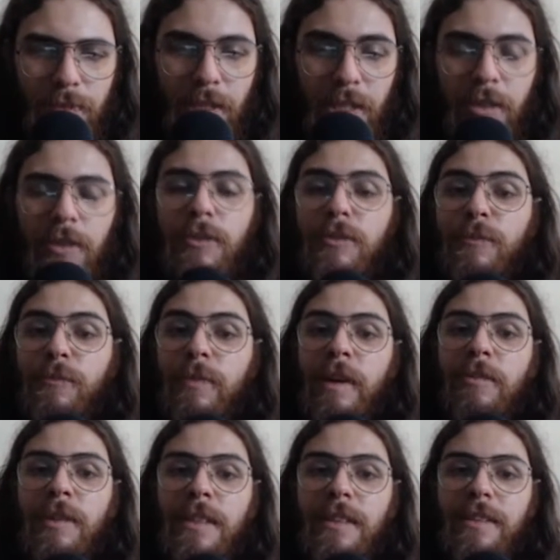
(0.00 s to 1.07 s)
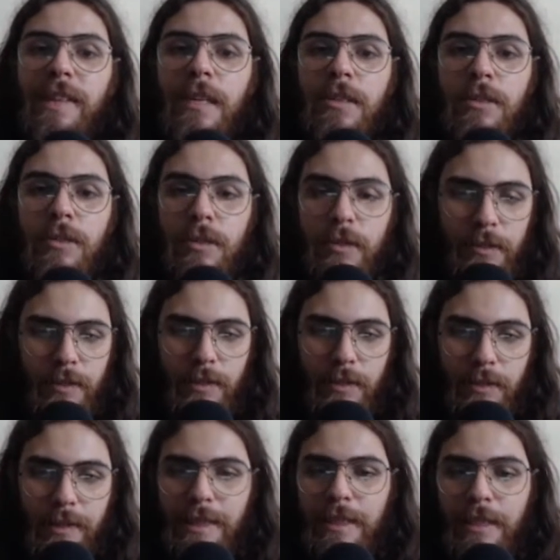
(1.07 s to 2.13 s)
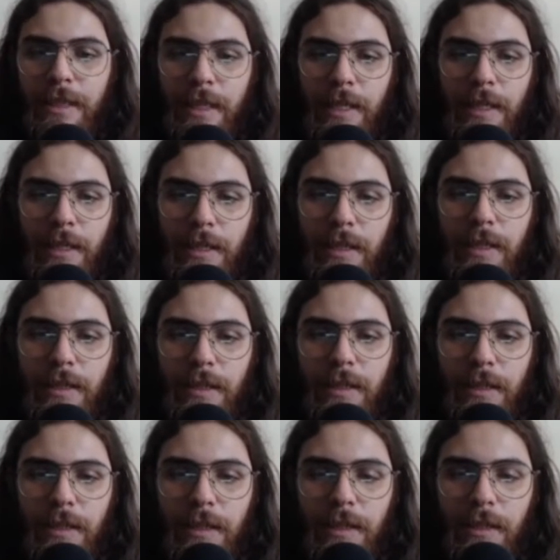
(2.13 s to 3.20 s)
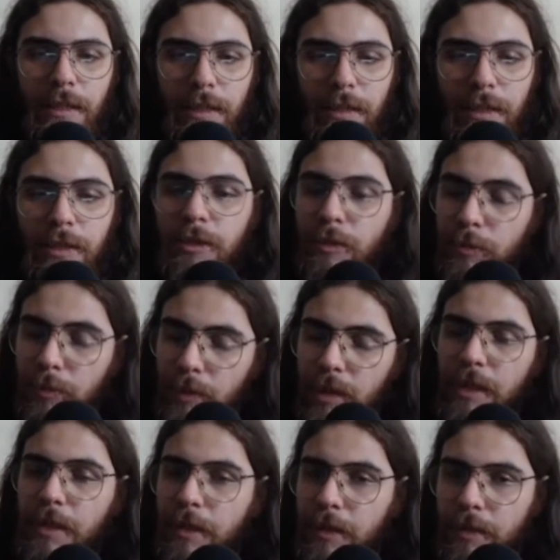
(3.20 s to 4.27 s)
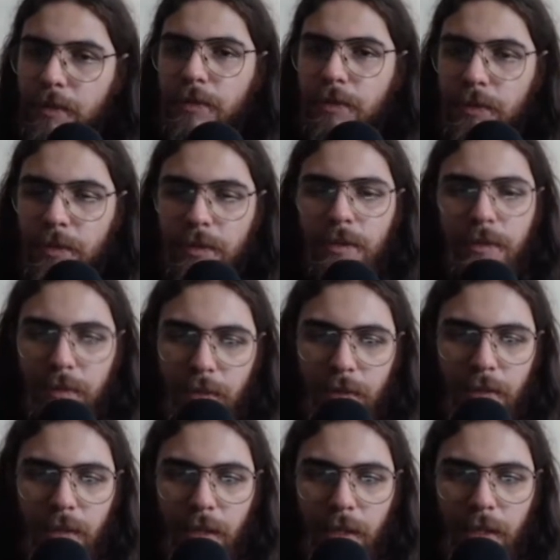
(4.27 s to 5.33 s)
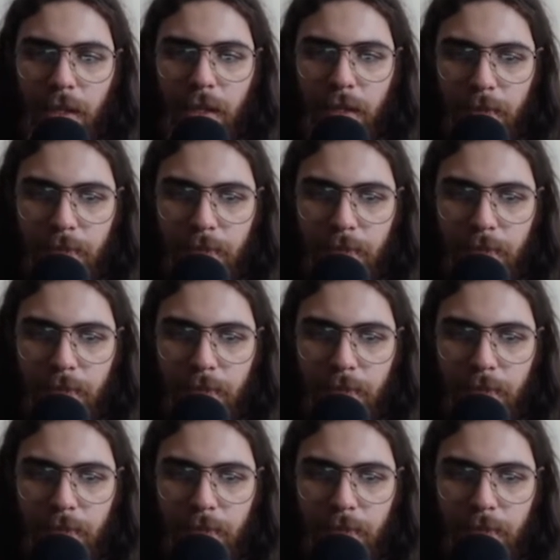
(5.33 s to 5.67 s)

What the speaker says: look very dangerous. That it could really hurt you a lot.